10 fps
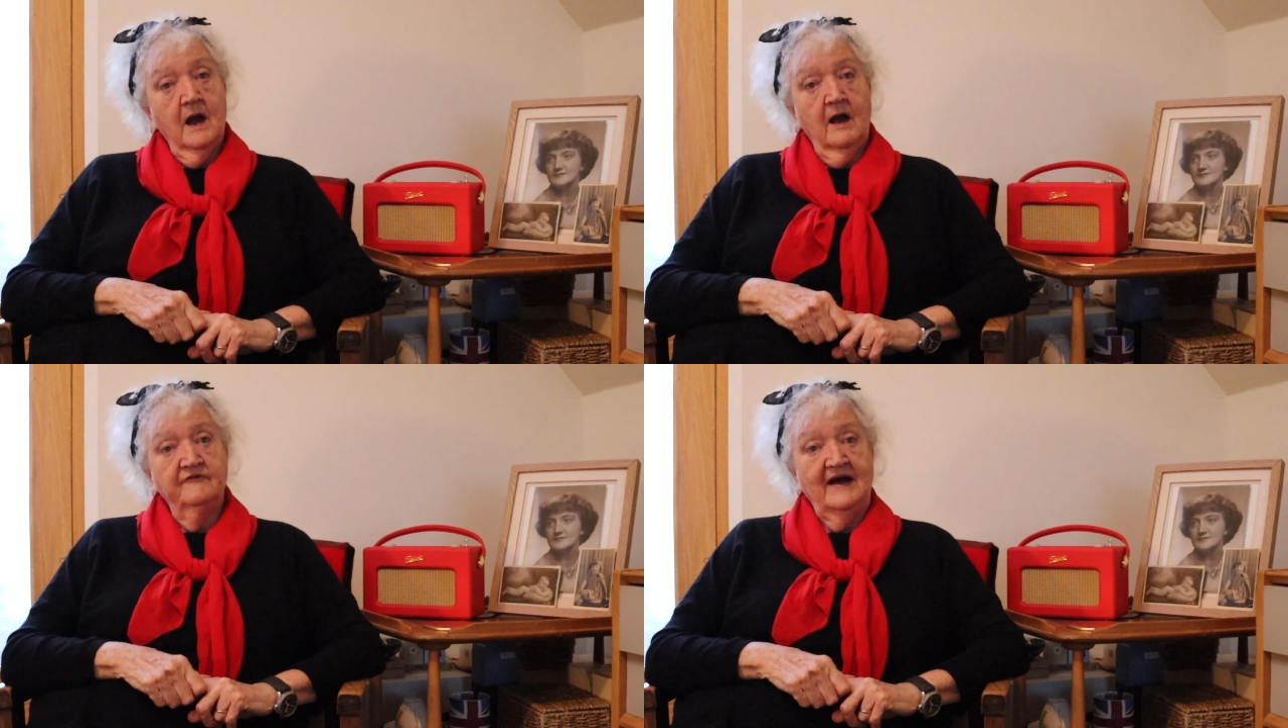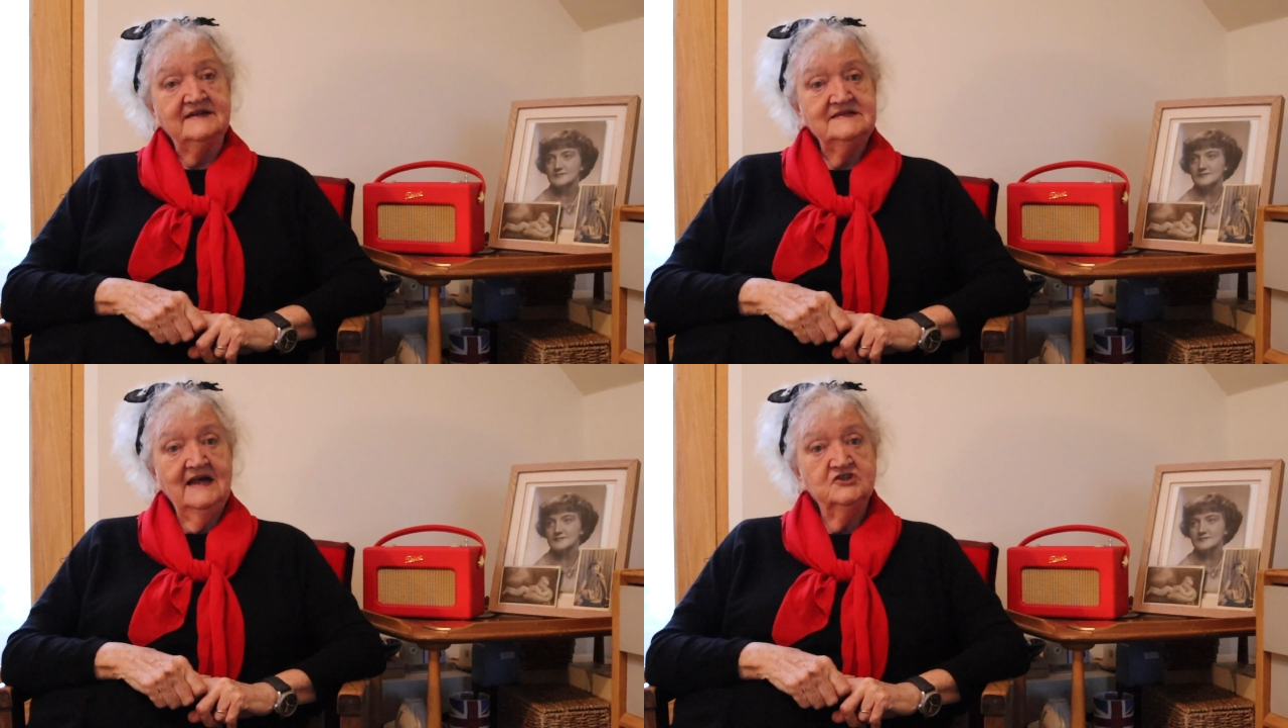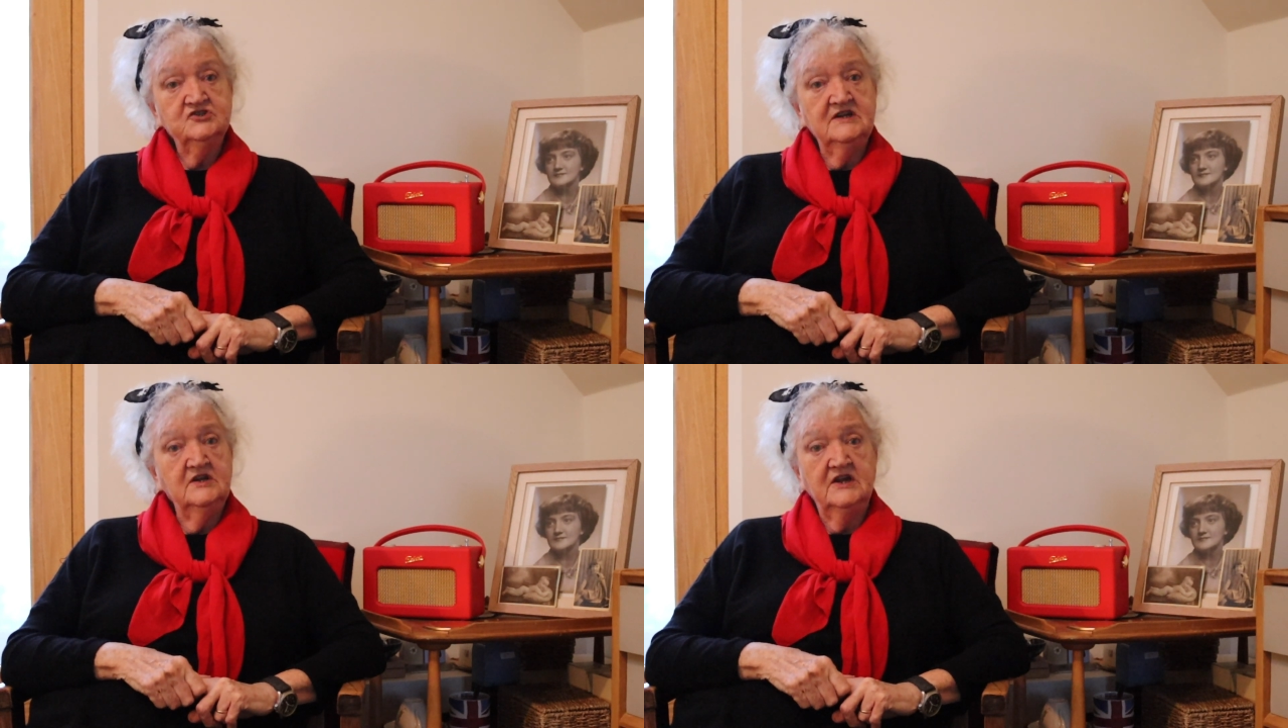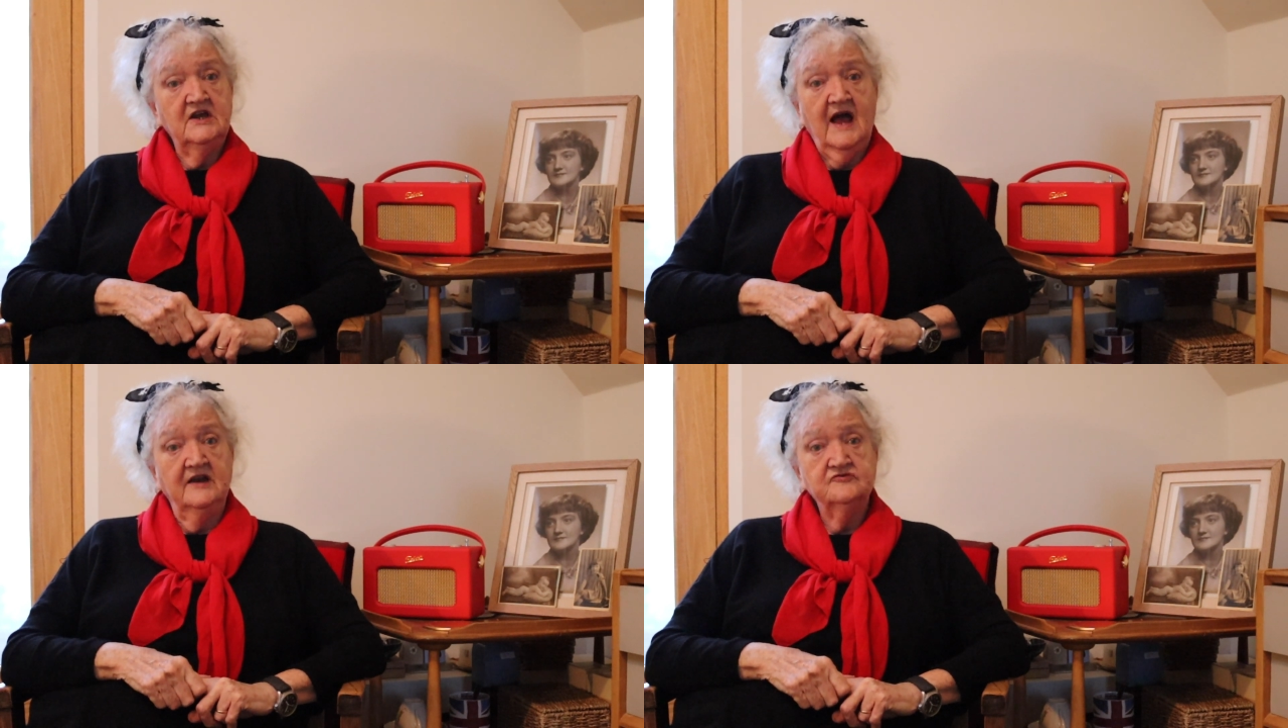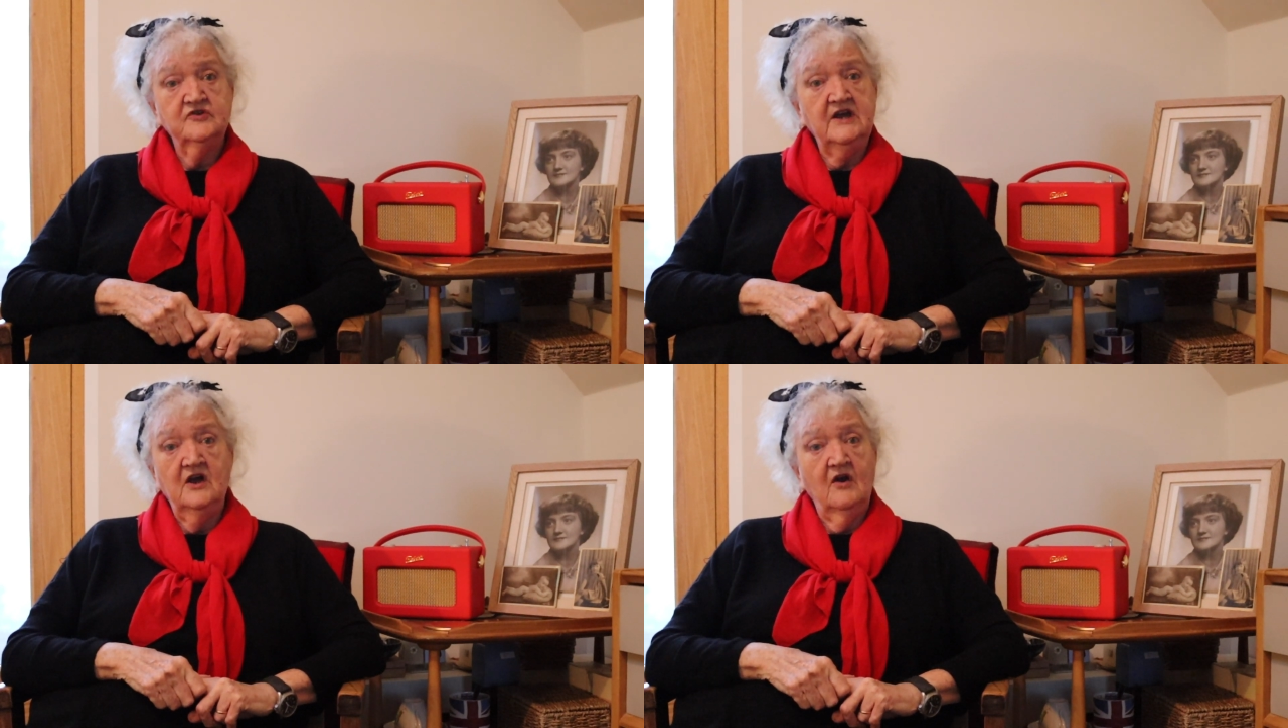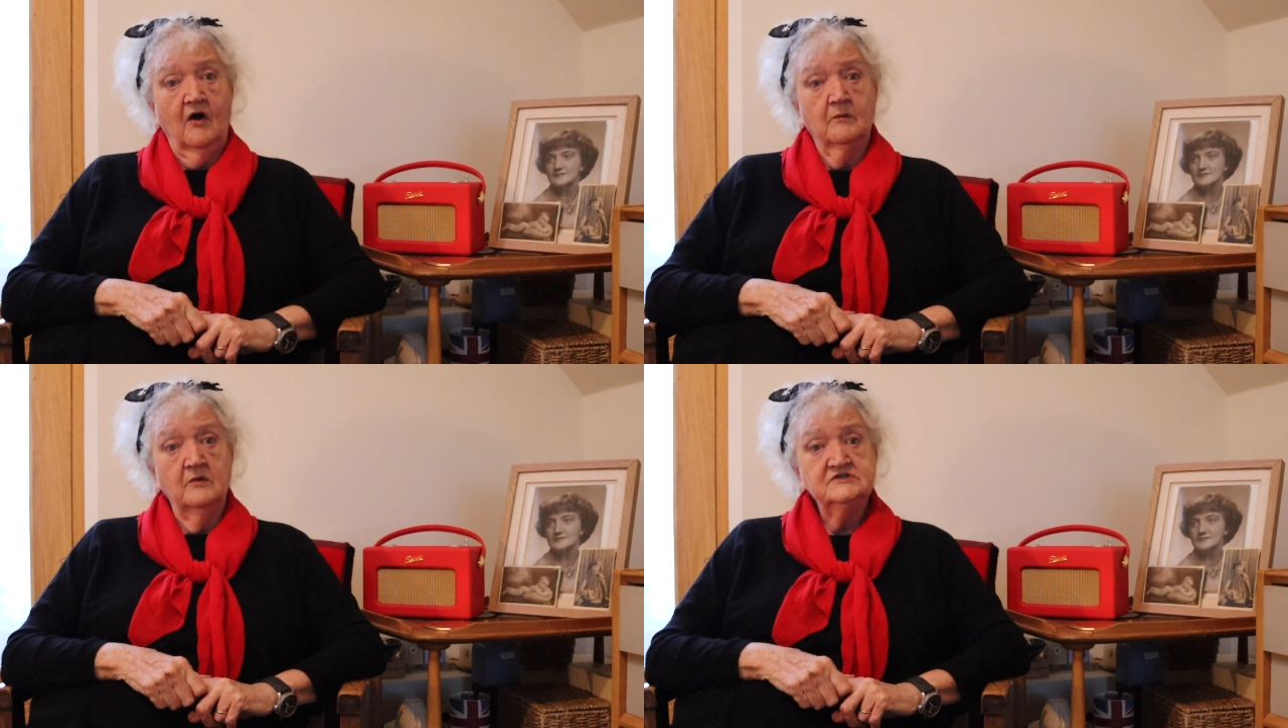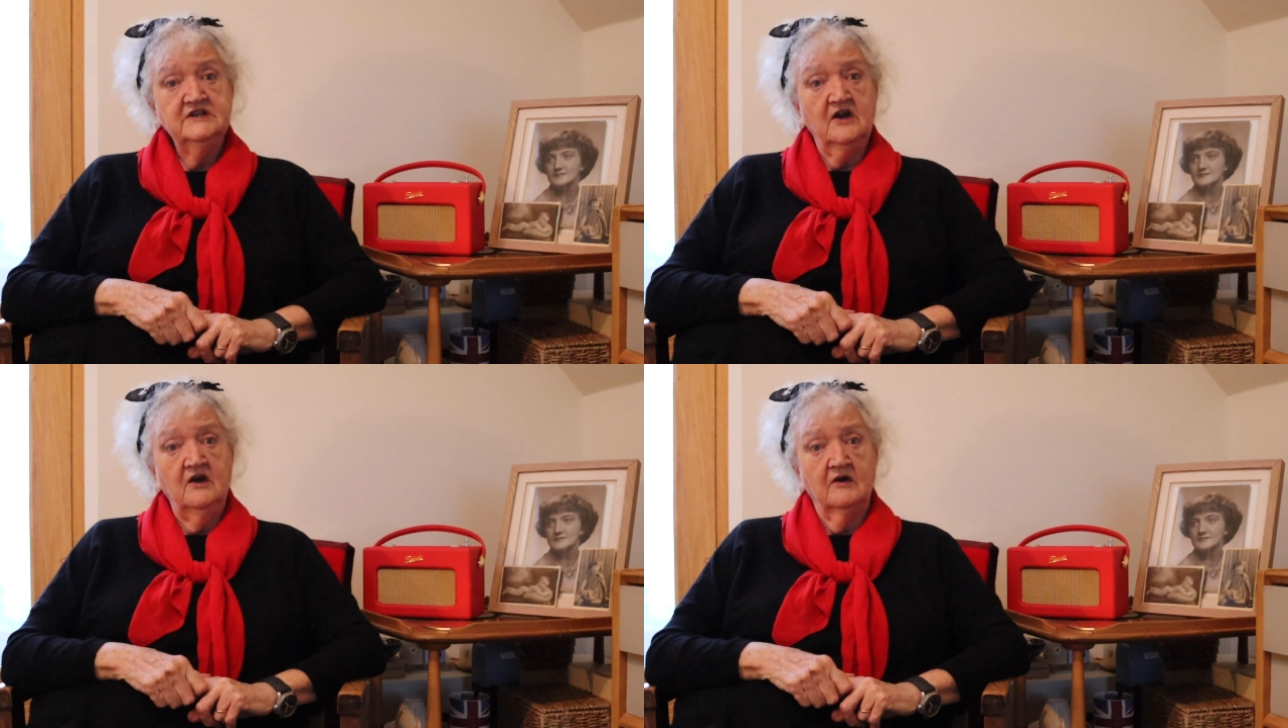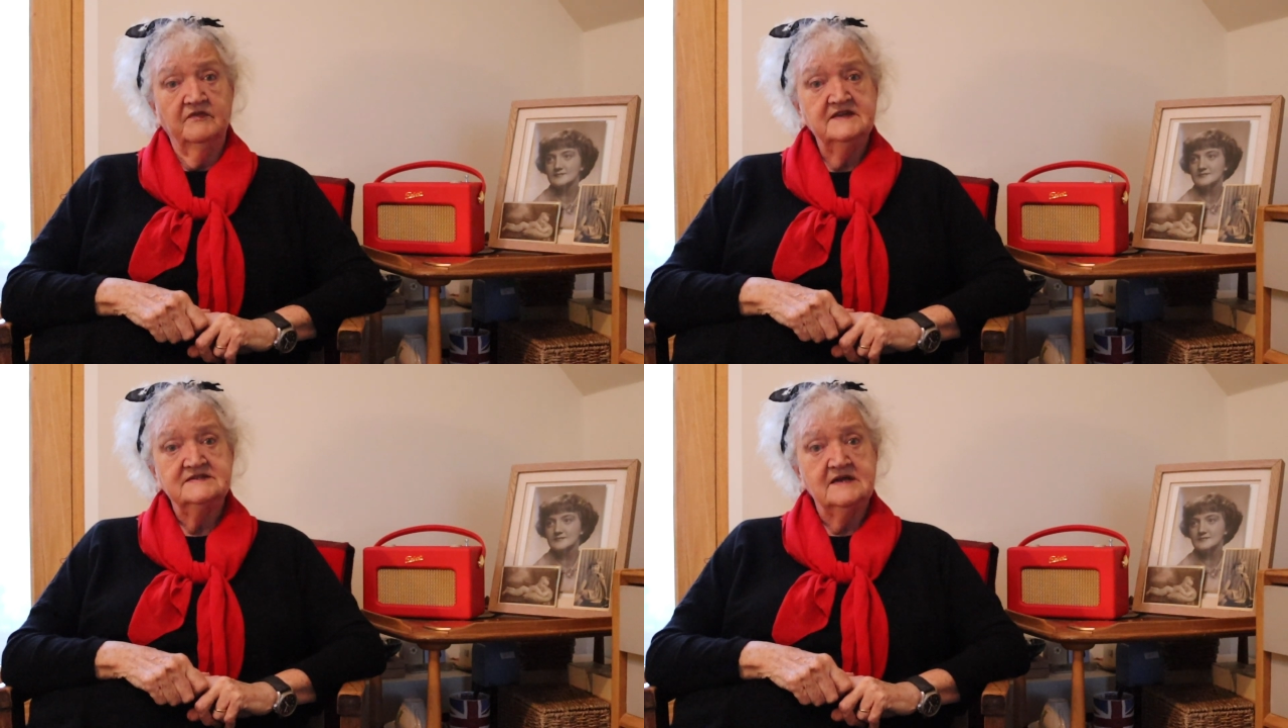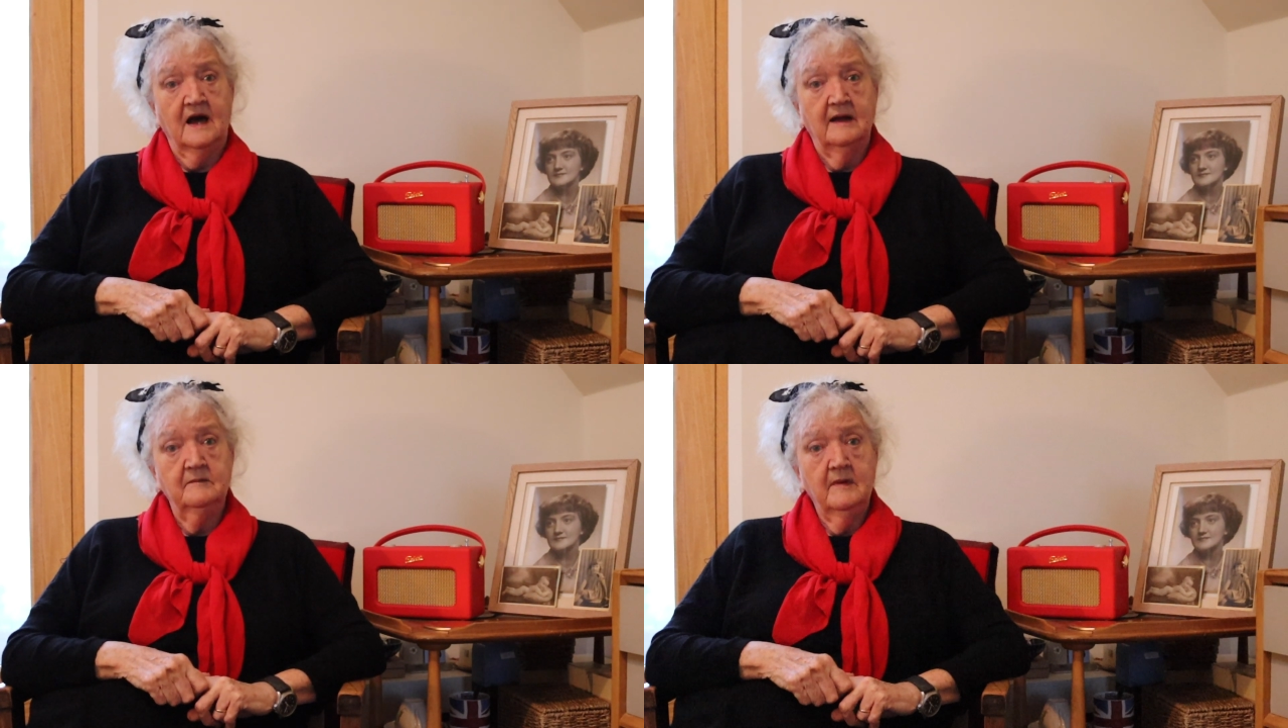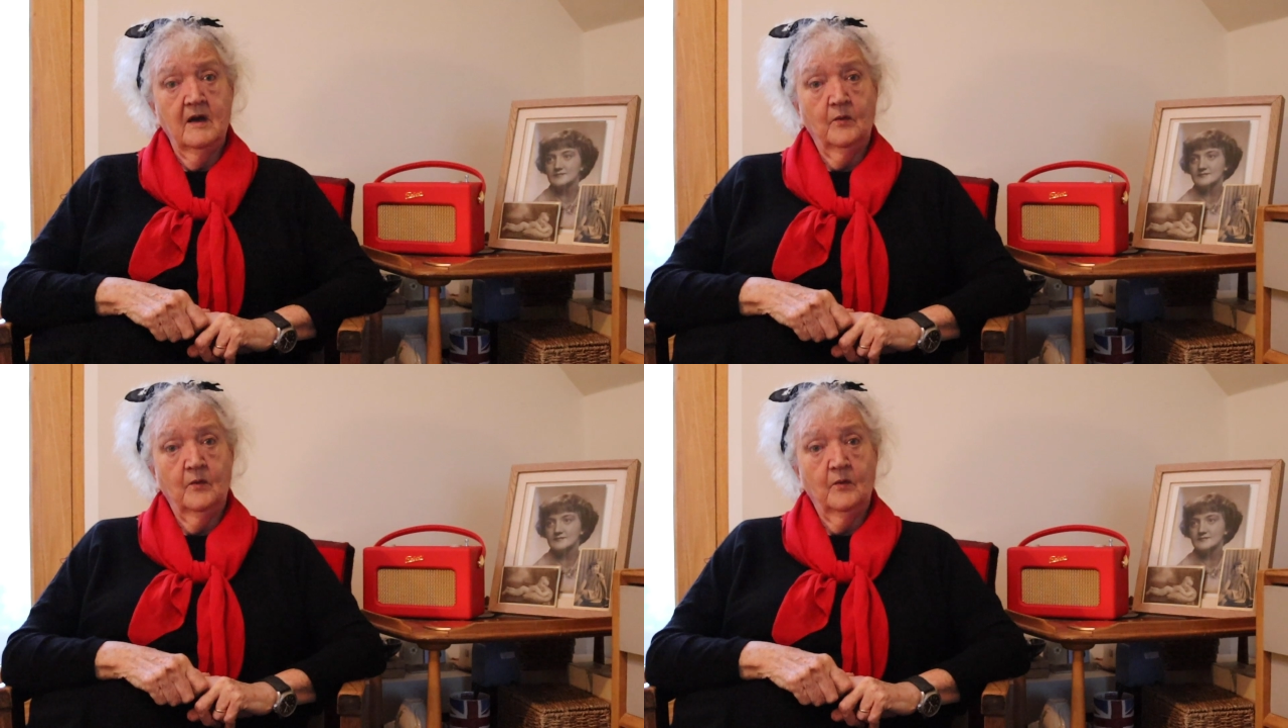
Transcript: a vaccination in under a year, almost a year this time,